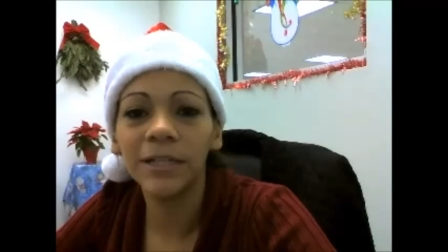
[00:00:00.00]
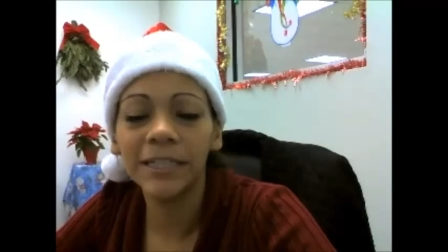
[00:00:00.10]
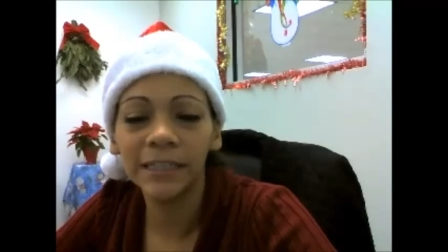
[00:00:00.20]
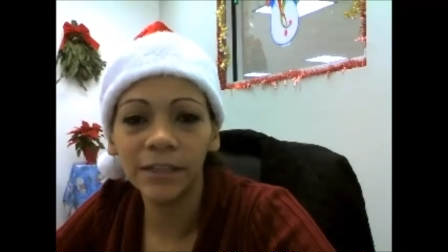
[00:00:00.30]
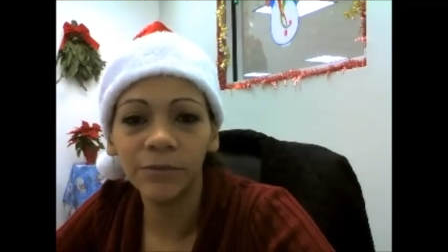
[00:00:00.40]
He
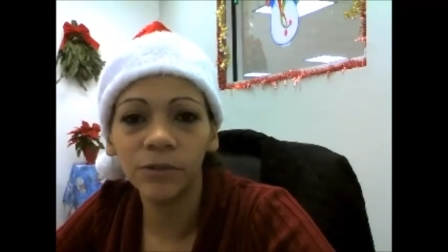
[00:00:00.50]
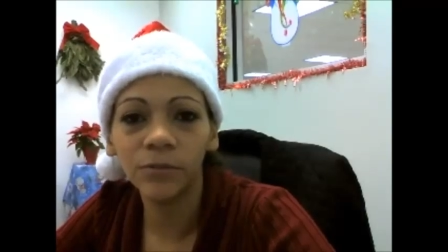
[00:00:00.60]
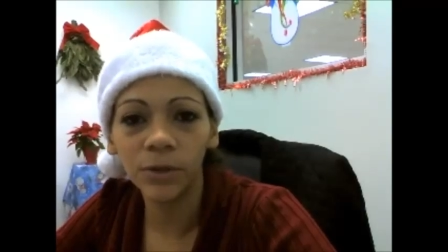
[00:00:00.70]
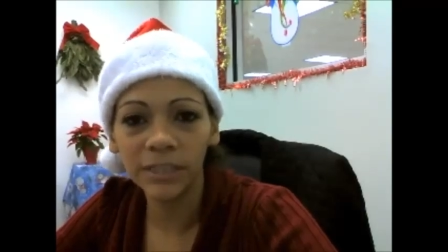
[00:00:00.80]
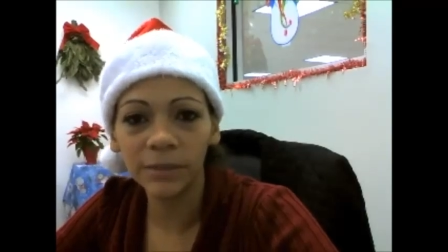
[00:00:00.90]
did leave you a
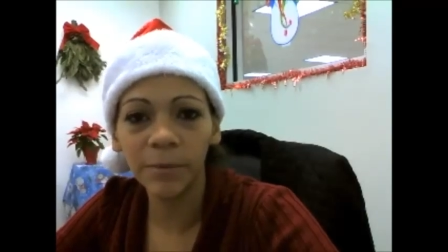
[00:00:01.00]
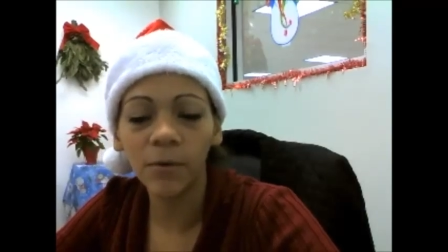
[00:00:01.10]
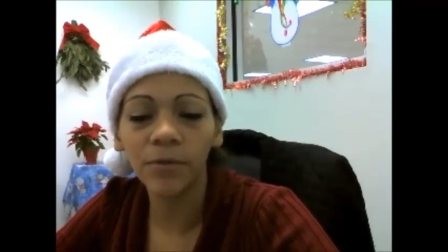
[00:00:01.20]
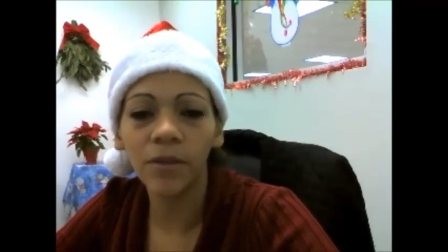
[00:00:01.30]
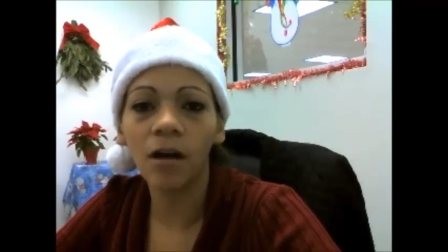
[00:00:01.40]
voicemail
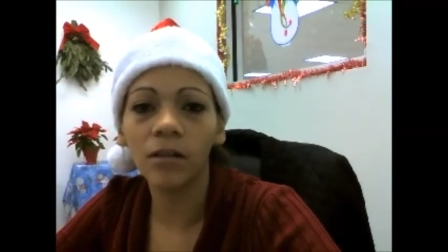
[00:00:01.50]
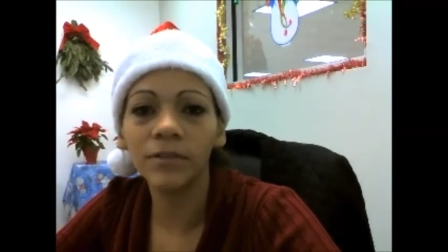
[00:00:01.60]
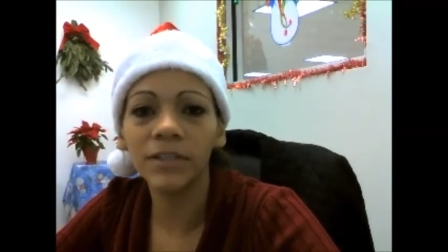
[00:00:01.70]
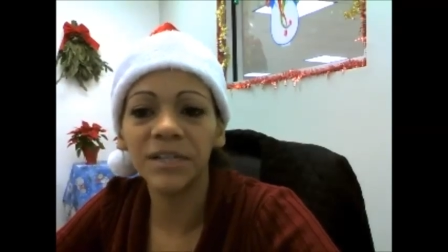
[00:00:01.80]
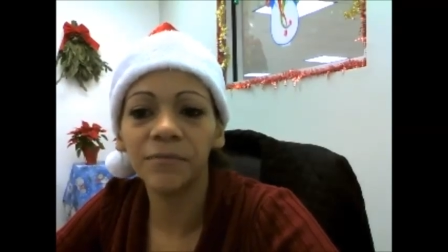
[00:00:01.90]
with all of
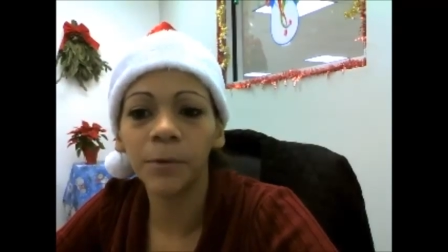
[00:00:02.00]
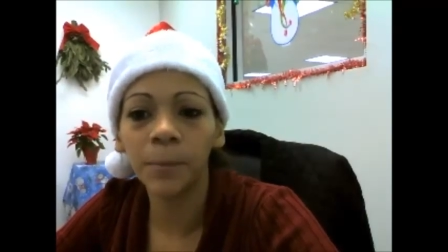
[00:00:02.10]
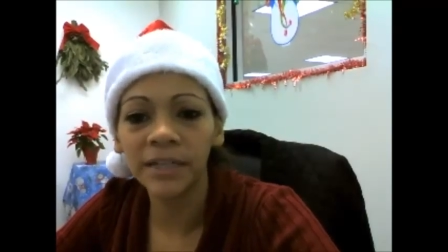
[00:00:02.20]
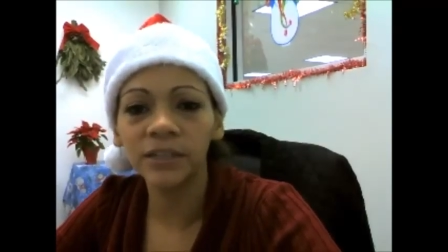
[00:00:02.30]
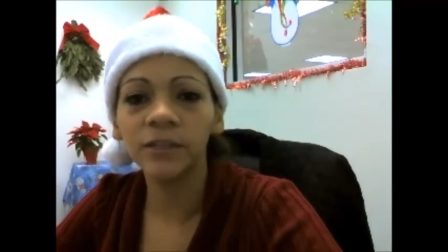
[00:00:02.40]
his
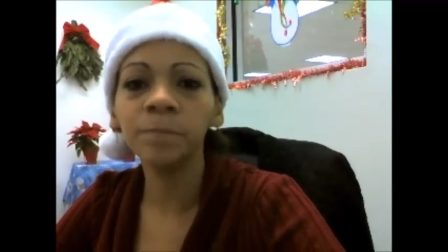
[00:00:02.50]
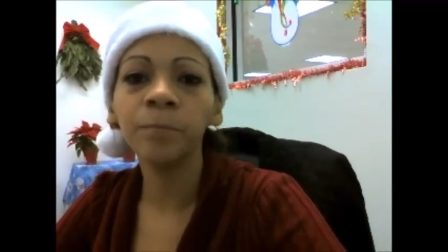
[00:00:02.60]
information.